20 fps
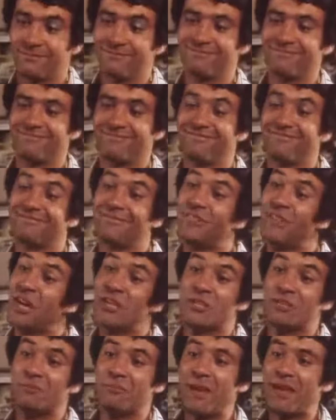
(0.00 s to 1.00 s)
late.
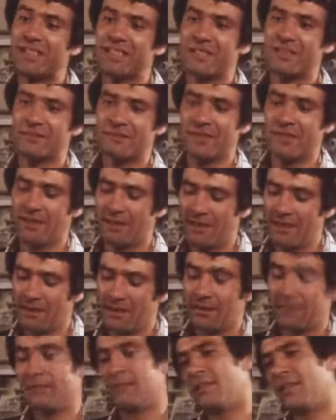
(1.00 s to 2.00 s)
Doesn't matter.
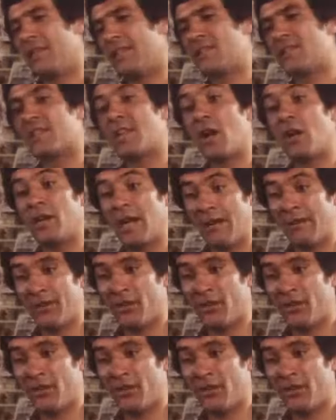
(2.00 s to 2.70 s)
Let's go